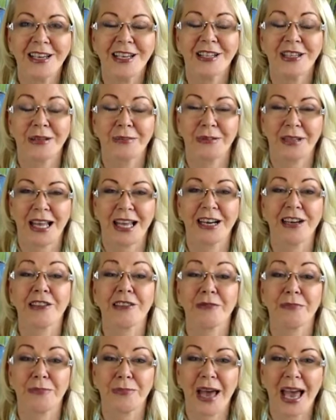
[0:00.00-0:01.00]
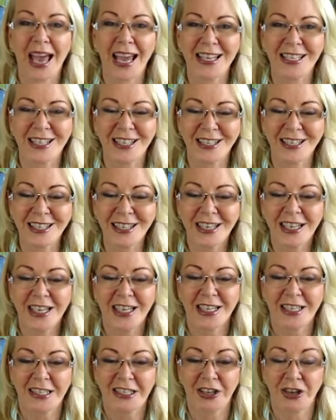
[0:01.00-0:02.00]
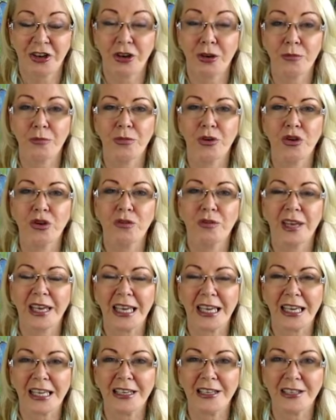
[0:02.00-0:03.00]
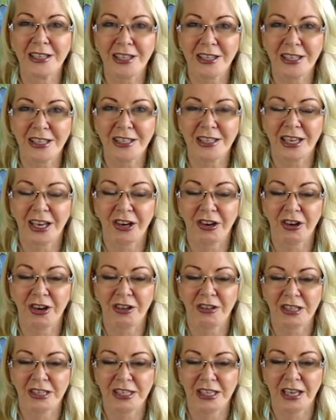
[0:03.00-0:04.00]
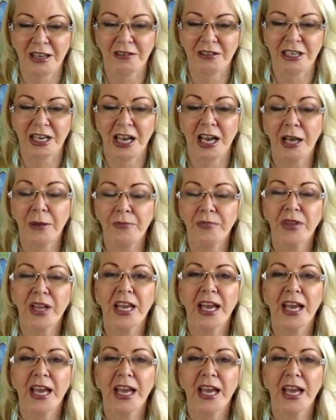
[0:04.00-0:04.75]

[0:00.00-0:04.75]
the planet of passion, is going to move into this area at the same time.